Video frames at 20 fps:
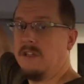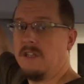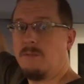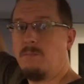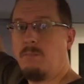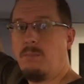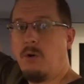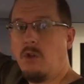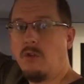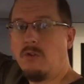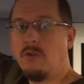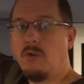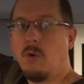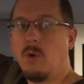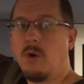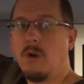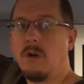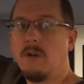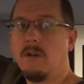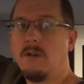this pull
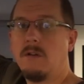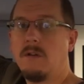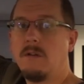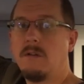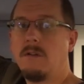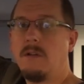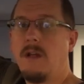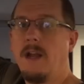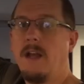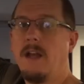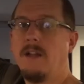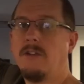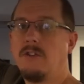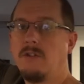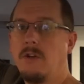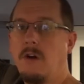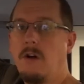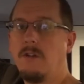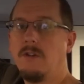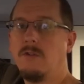cord that I
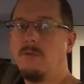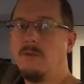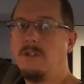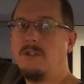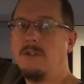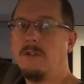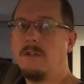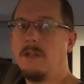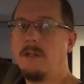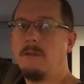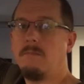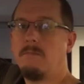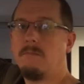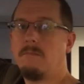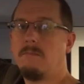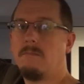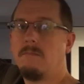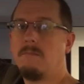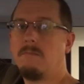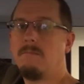installed originally.
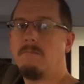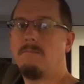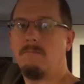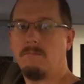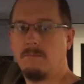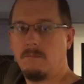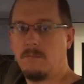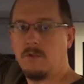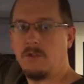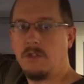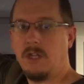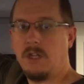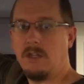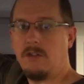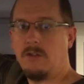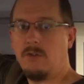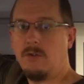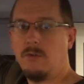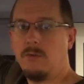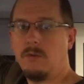Stay
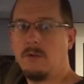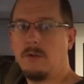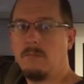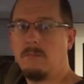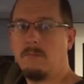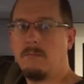tuned.